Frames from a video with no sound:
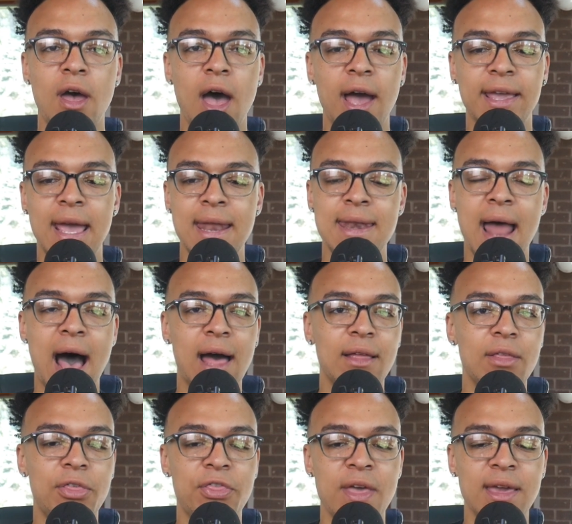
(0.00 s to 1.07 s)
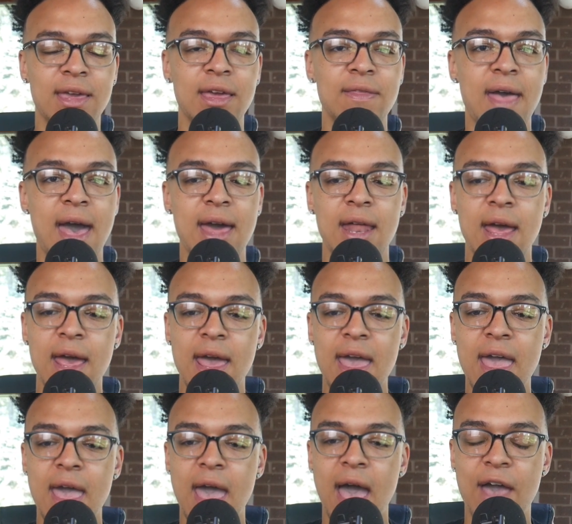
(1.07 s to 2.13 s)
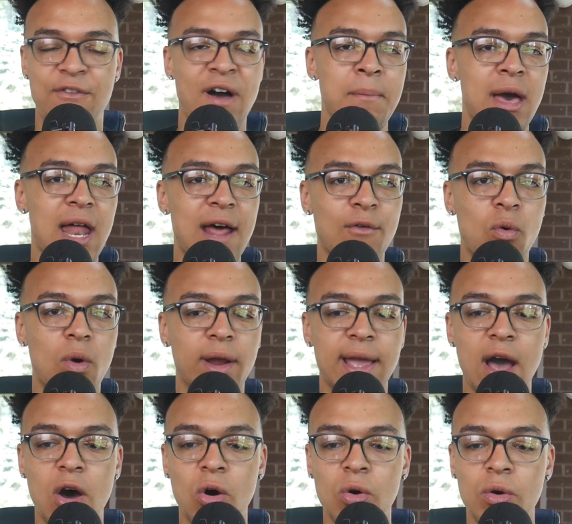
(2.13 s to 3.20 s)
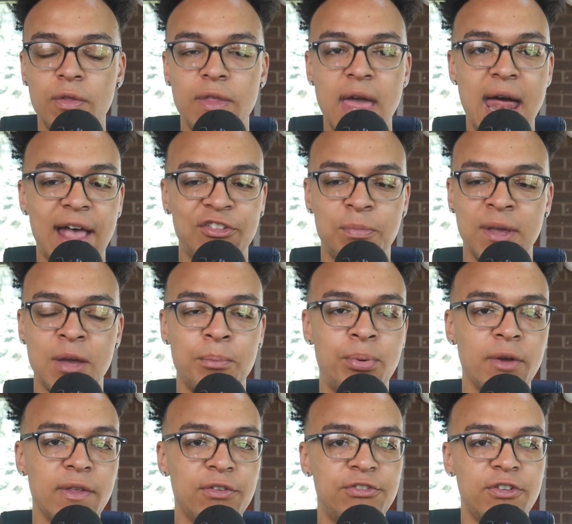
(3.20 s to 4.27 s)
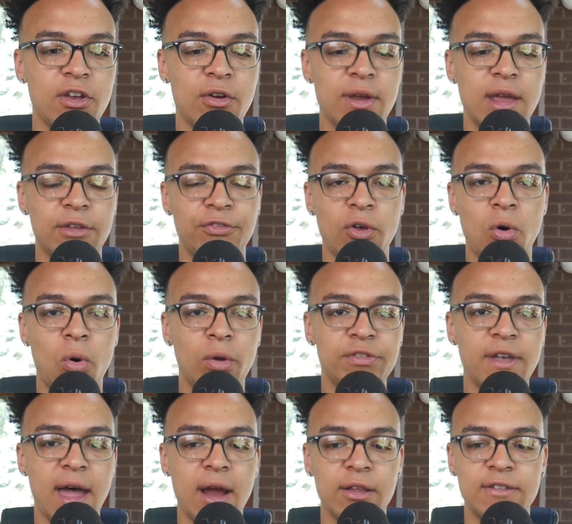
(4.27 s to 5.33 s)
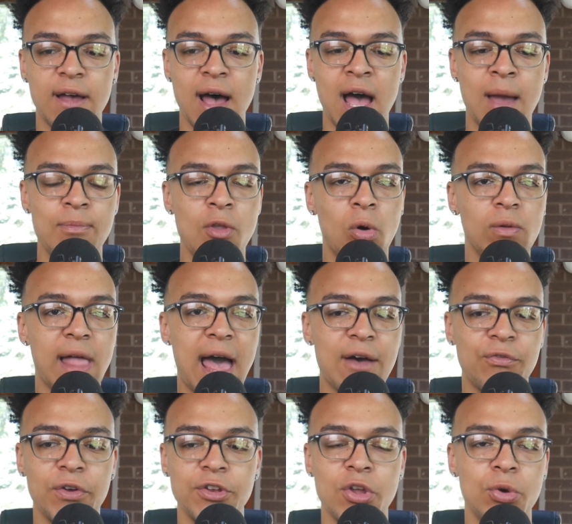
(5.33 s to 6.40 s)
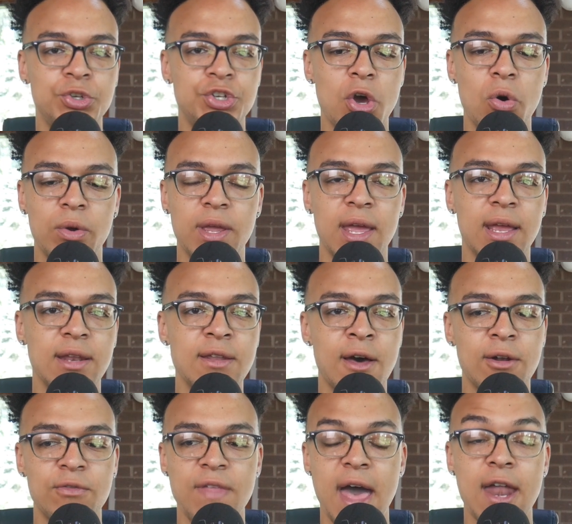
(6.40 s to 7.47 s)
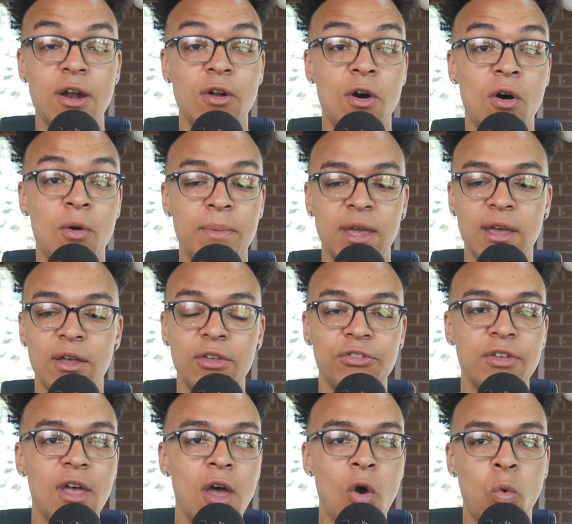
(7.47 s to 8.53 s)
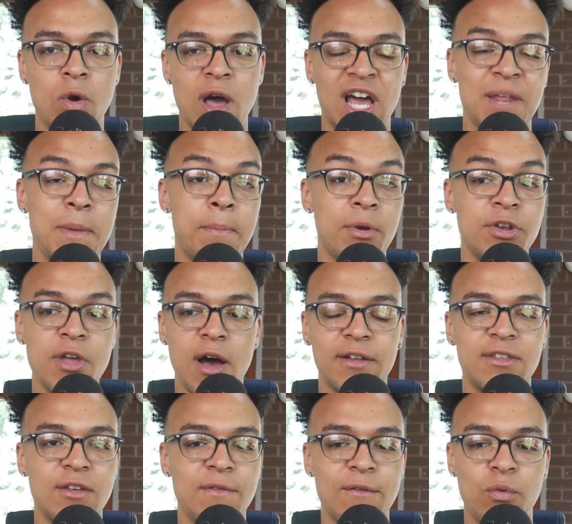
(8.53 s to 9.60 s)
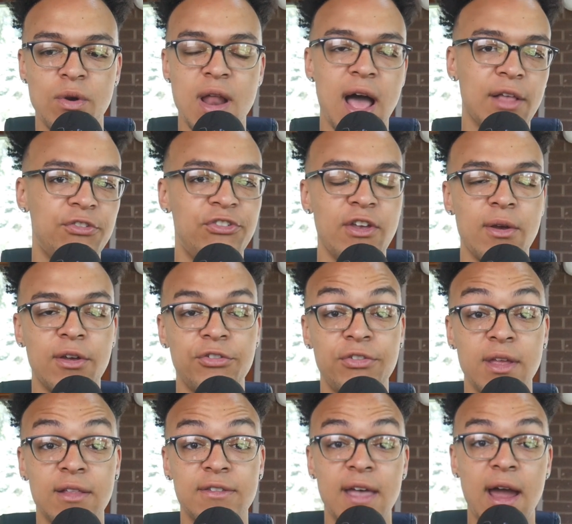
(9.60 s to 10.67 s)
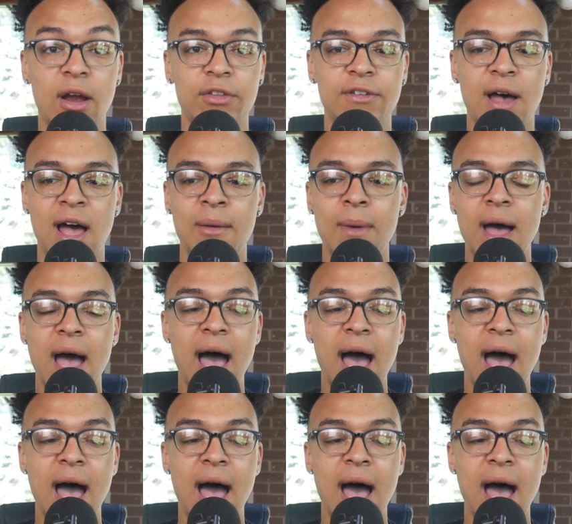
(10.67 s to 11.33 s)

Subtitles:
Again, not thinking that if I'm going to have a workout, it has to be completely serious the whole entire time, no laughing, no joking, none of that at all, because we're not going to be productive if we're not serious the entire time.